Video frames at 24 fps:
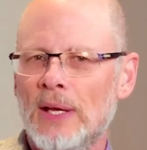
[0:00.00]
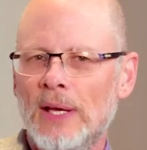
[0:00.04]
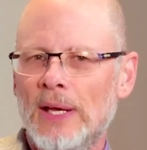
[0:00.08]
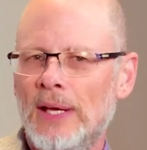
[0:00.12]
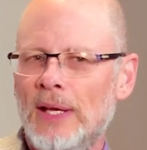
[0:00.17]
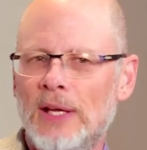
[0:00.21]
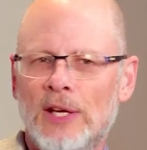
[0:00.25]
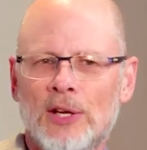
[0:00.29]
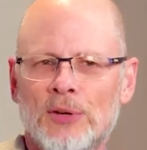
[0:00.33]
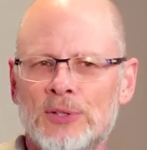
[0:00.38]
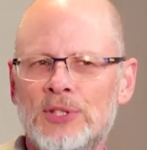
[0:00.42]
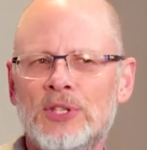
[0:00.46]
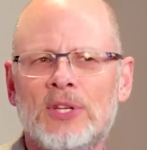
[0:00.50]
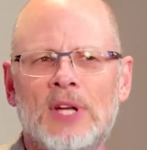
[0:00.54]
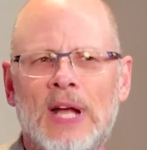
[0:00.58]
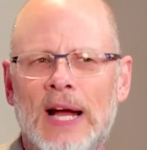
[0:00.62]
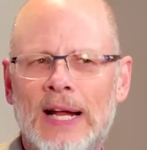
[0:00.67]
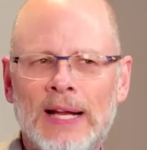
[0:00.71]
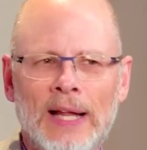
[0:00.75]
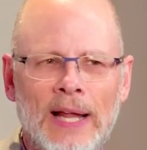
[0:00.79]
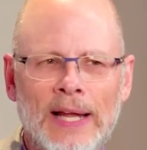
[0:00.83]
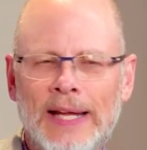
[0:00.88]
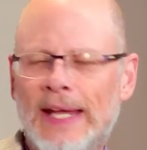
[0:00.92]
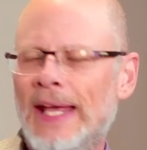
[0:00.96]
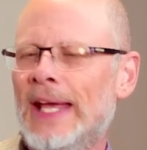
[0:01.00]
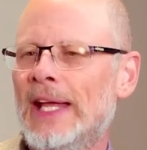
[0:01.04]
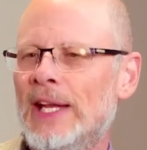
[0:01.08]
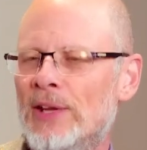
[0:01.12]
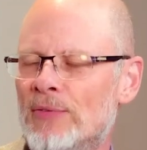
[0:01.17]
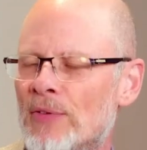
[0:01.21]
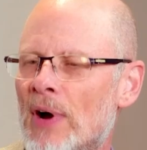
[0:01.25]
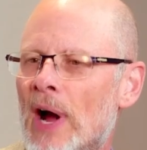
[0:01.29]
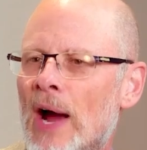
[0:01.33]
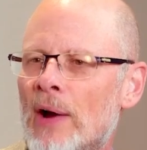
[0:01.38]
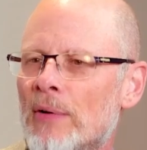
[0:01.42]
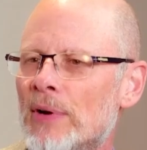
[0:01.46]
It's kind of like
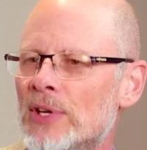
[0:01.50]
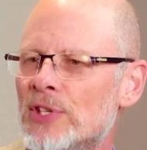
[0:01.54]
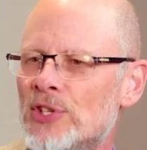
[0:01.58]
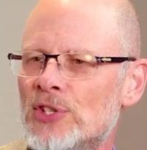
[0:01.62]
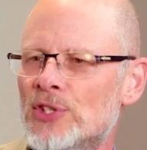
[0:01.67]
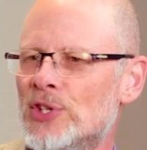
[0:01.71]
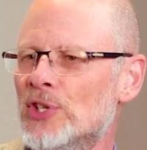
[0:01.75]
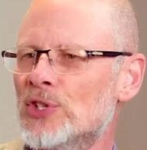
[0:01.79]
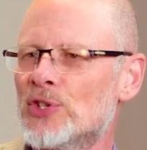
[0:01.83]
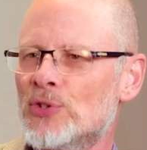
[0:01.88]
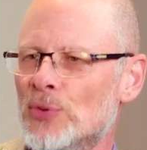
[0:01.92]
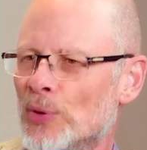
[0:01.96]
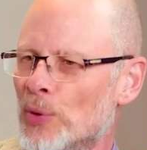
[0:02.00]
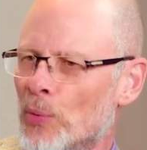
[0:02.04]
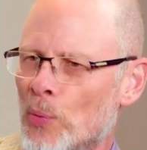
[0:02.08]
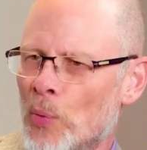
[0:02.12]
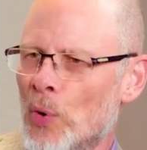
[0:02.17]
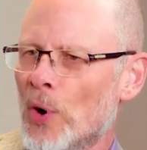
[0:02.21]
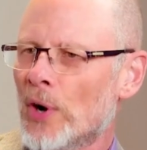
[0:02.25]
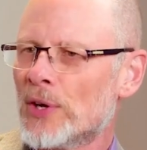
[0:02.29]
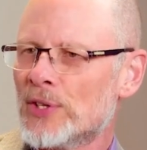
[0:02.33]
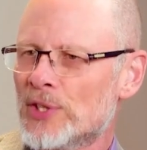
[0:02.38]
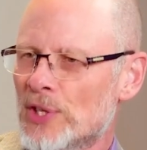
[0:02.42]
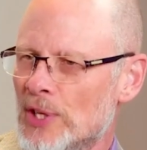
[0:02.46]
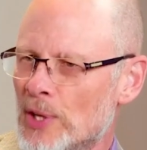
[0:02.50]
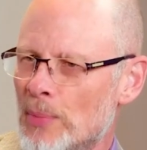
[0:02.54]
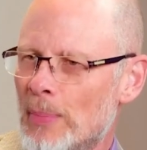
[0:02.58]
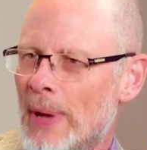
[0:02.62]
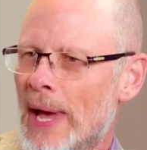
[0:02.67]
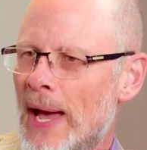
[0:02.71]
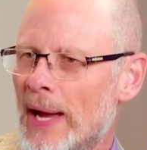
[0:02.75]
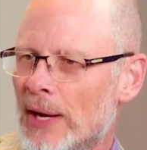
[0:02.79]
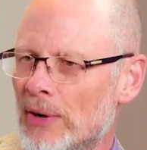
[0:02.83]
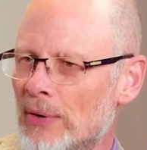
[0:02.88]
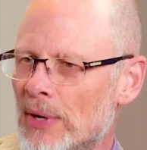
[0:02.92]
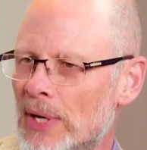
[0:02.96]
antivirus. It just sort of works in the
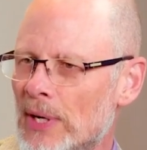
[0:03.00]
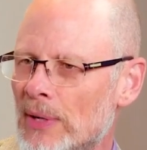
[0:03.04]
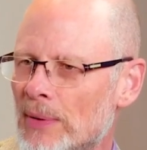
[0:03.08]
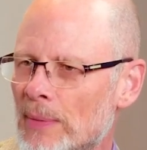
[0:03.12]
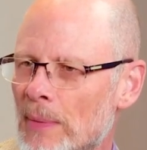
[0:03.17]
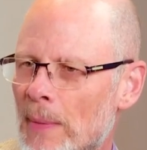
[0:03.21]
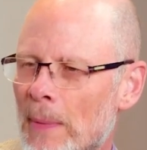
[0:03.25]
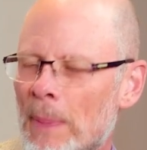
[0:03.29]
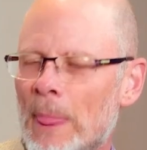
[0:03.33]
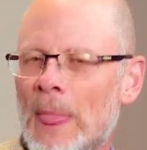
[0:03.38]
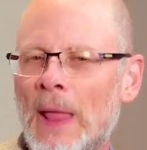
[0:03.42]
background.